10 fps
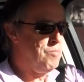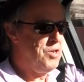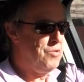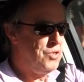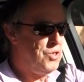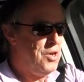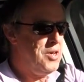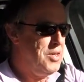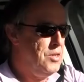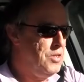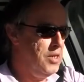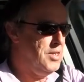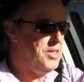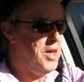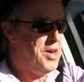but it was slightly
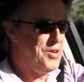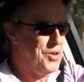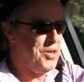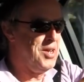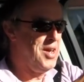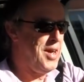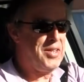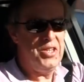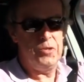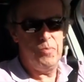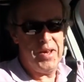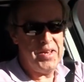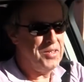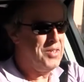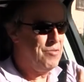utilitarian at its base.